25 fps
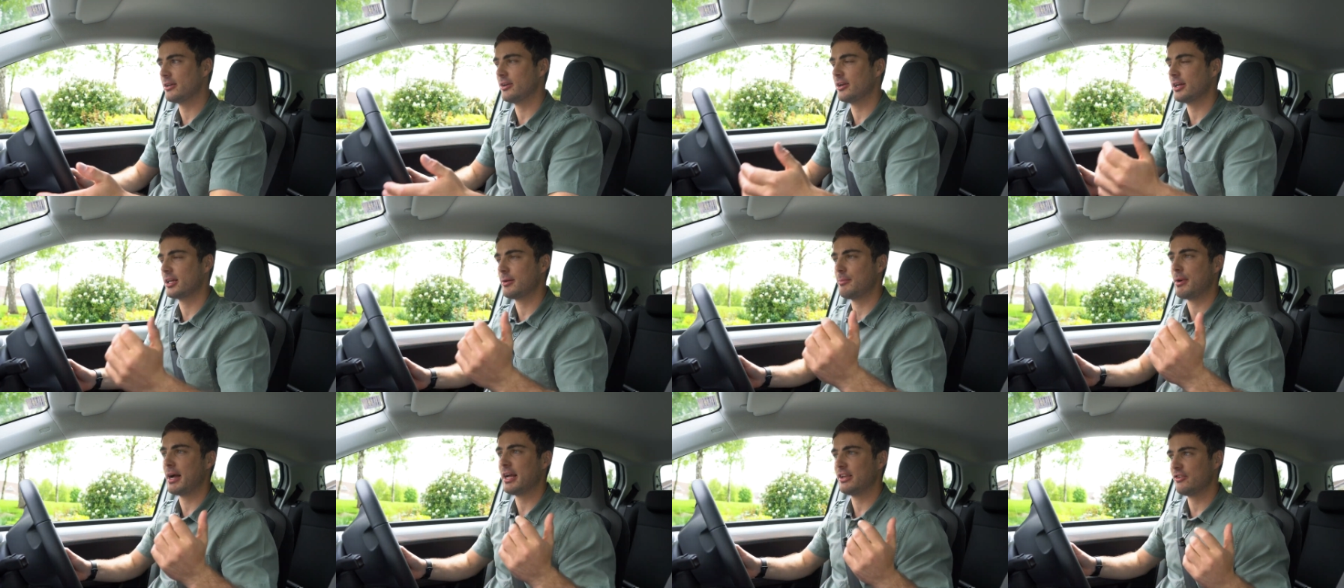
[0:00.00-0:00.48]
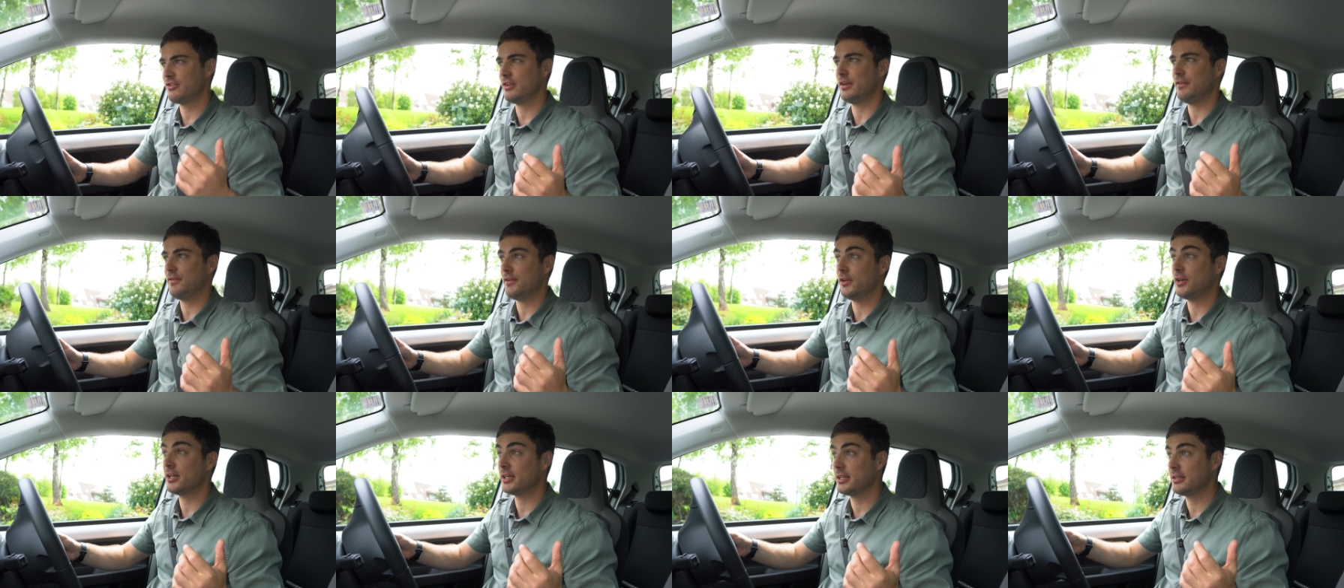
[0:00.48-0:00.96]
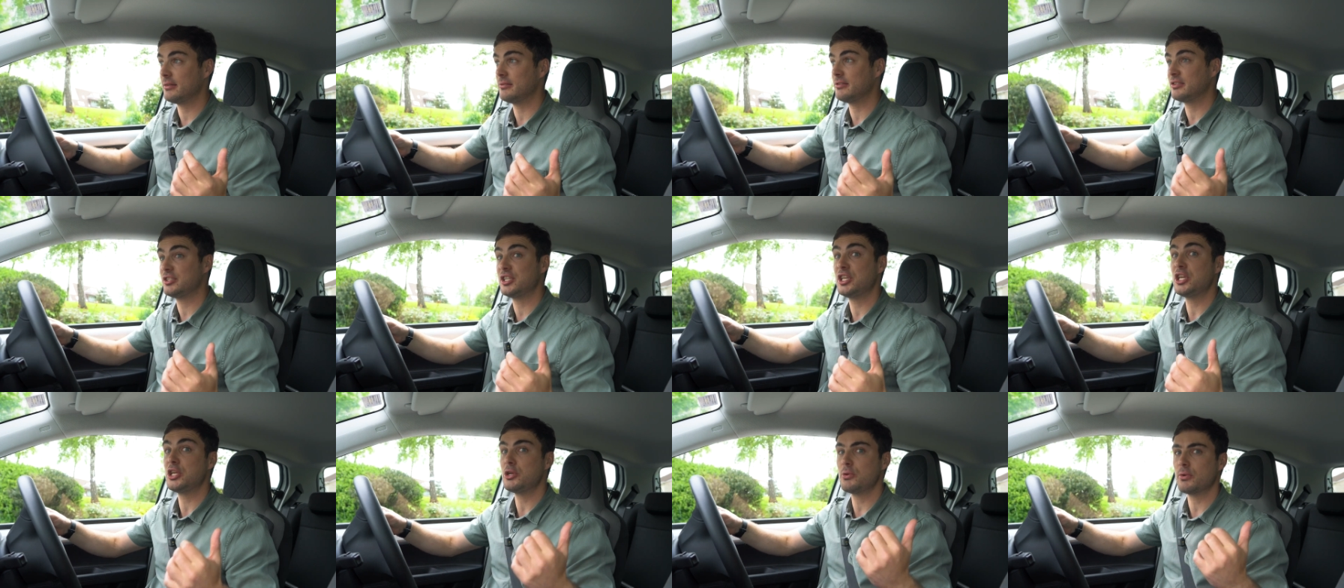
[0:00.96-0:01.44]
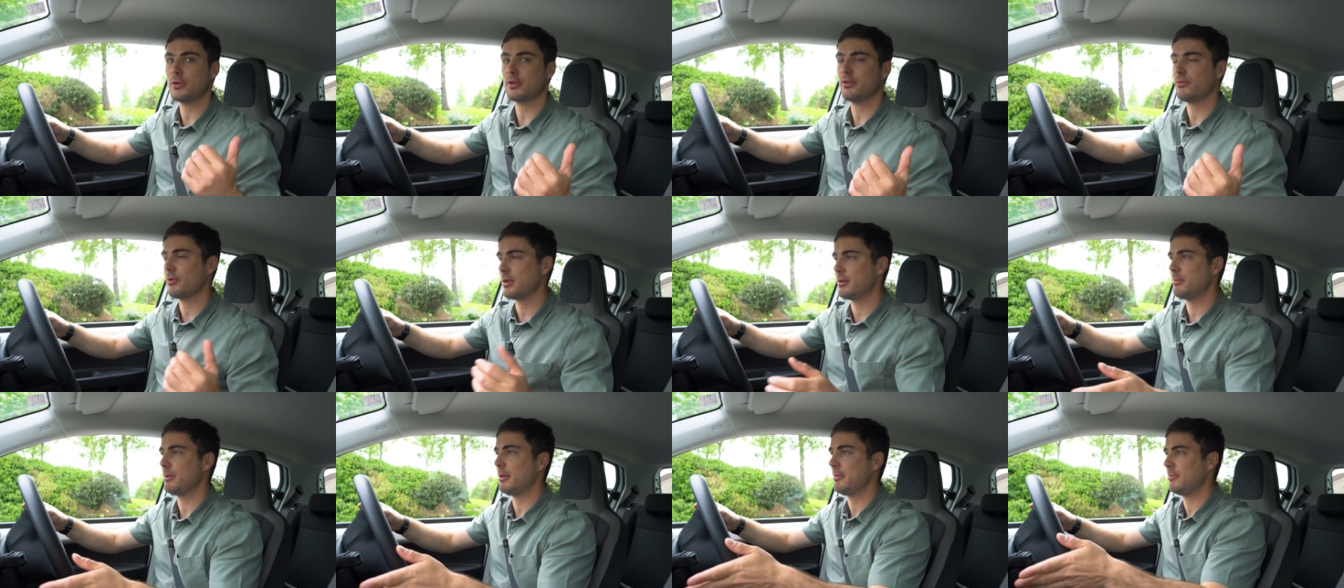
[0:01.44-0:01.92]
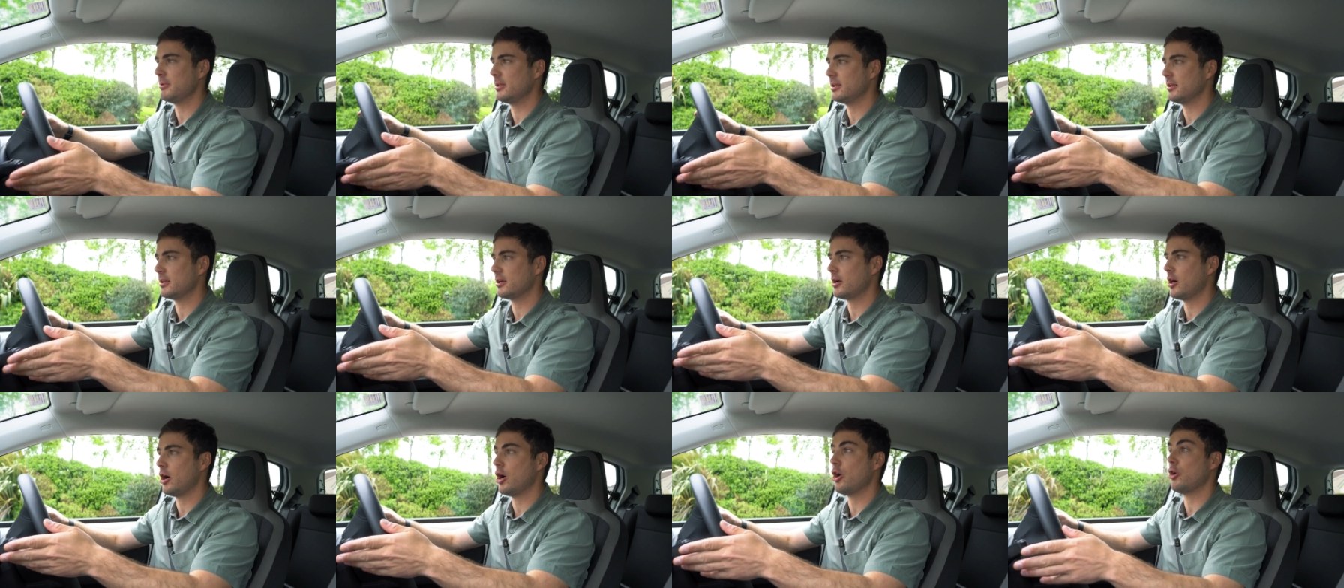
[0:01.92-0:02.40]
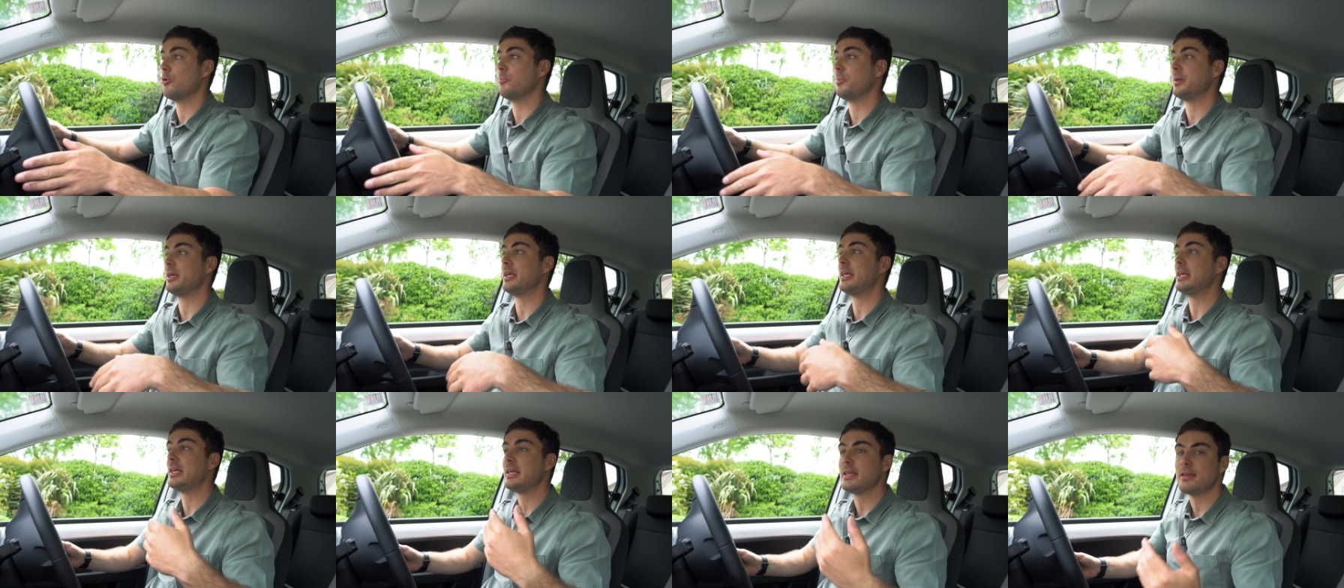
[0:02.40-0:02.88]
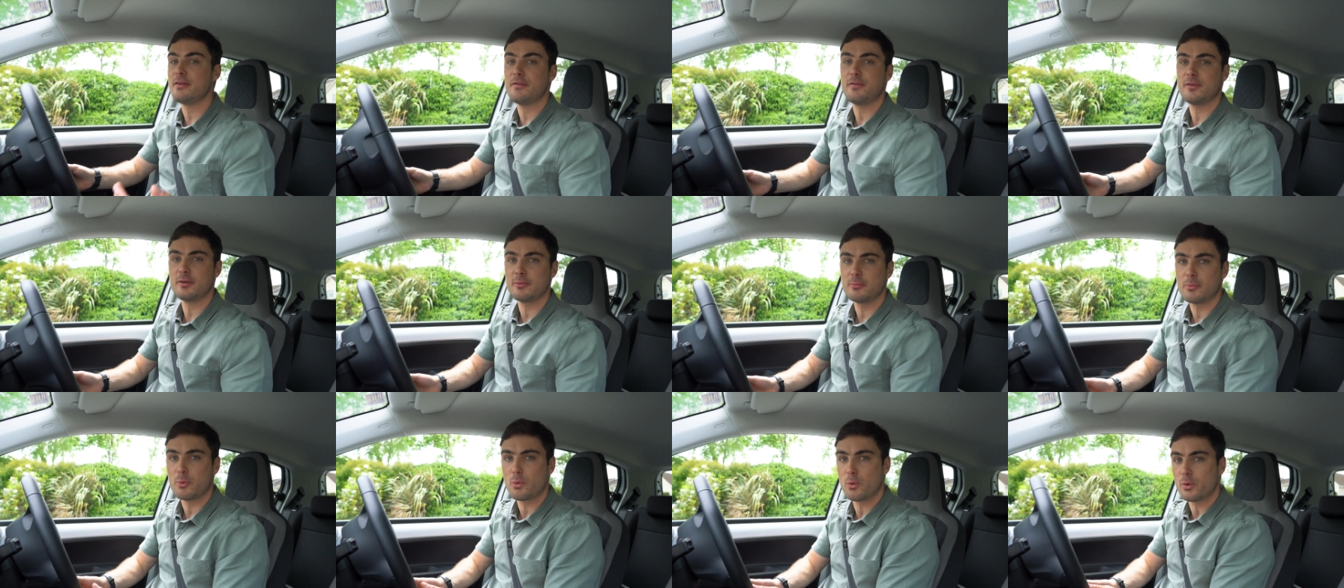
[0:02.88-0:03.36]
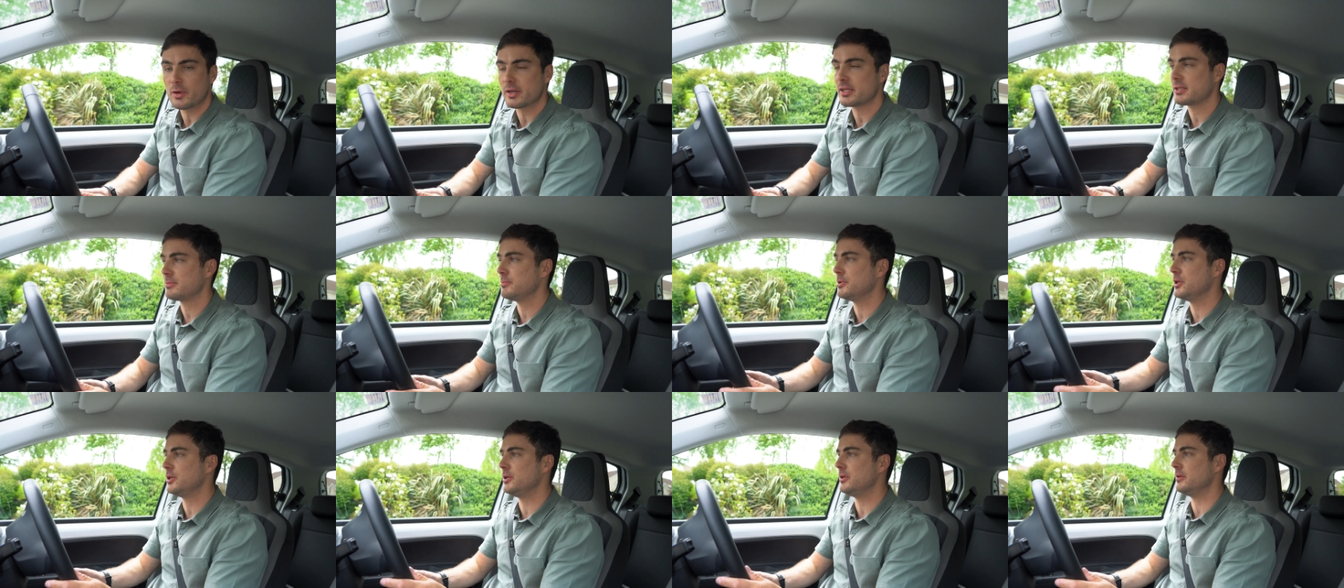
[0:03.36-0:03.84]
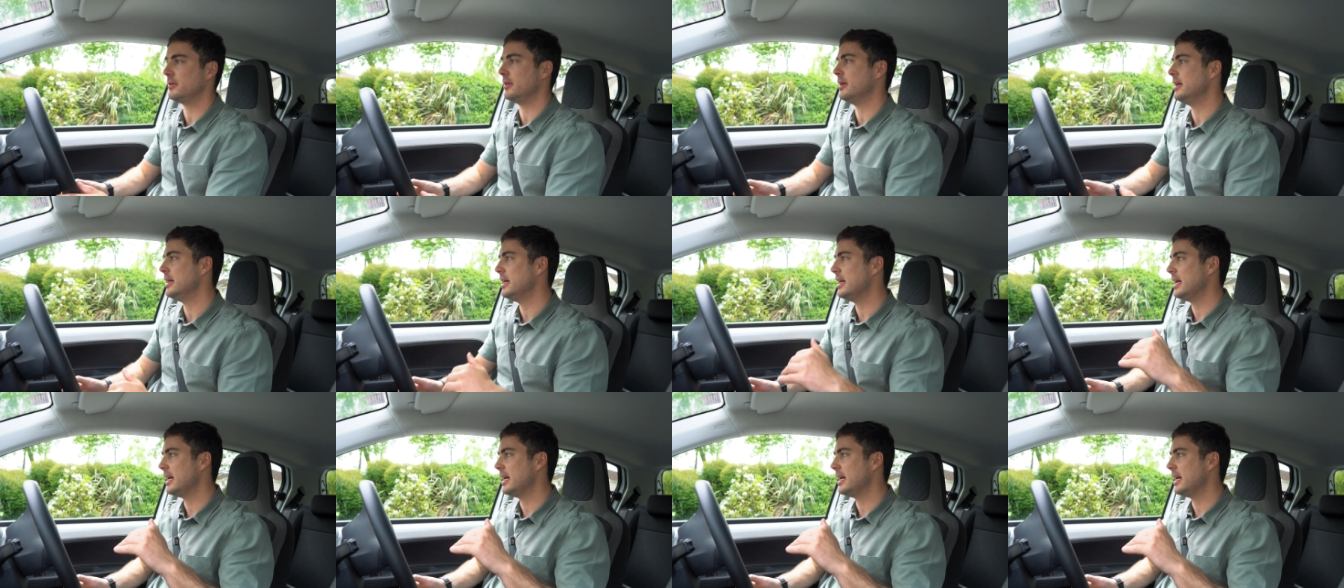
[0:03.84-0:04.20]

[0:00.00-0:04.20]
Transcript: And I can imagine if you had two or three people in the car, it would be even more smooth